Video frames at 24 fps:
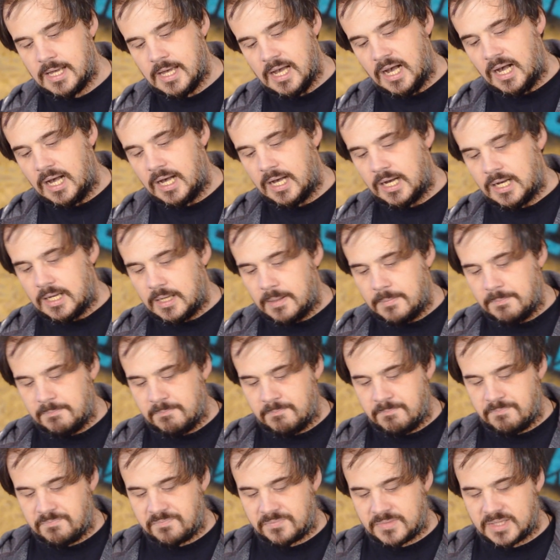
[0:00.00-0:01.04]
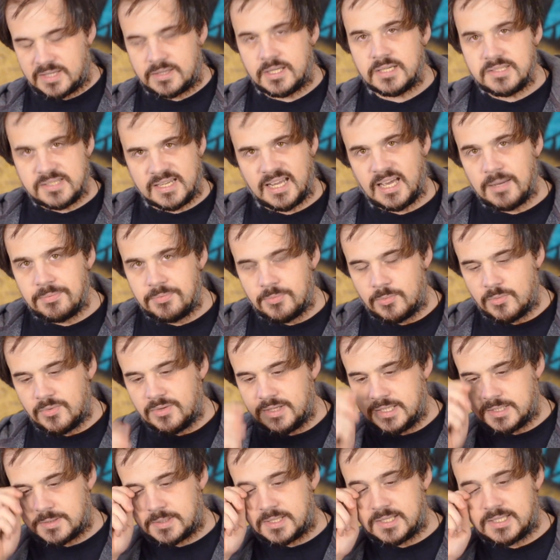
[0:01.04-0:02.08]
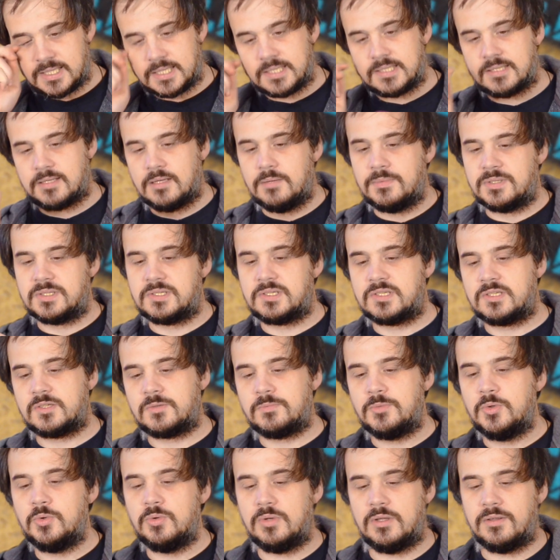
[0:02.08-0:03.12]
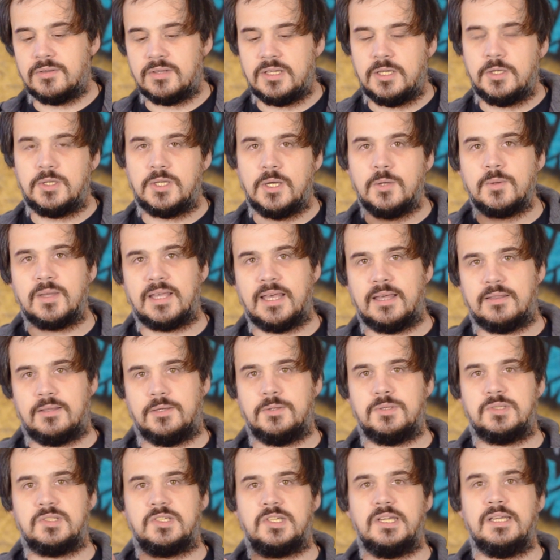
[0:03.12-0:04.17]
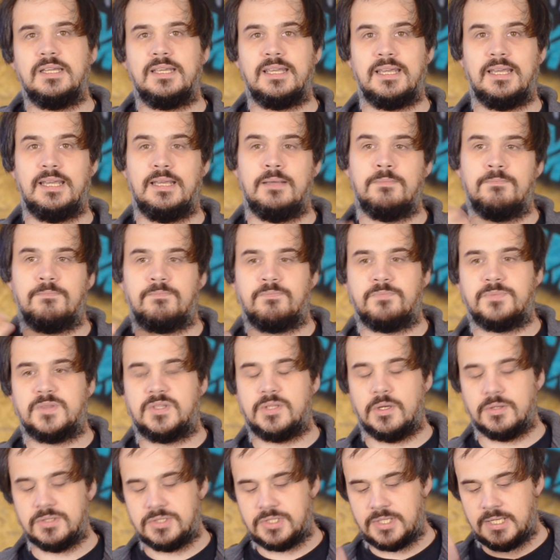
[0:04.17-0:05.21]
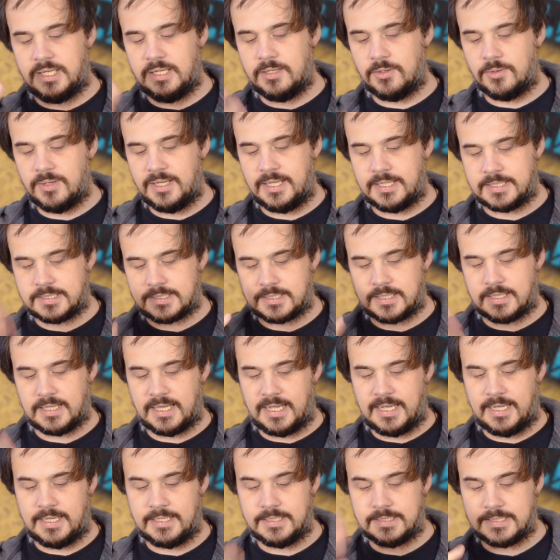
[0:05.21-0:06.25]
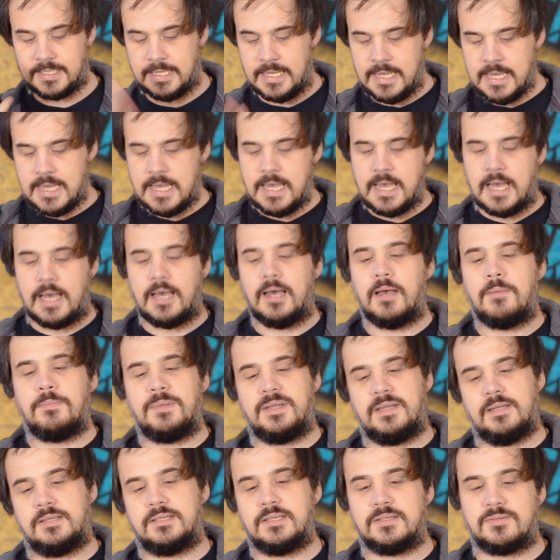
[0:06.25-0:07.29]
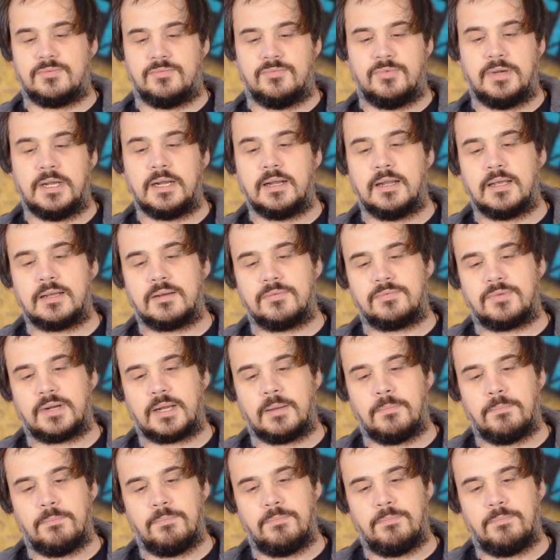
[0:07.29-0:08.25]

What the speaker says: It doesn't happen with these because they're so much smaller that you don't get those cheeky, dodgy little hits to the hand, and it doesn't ring like a freaking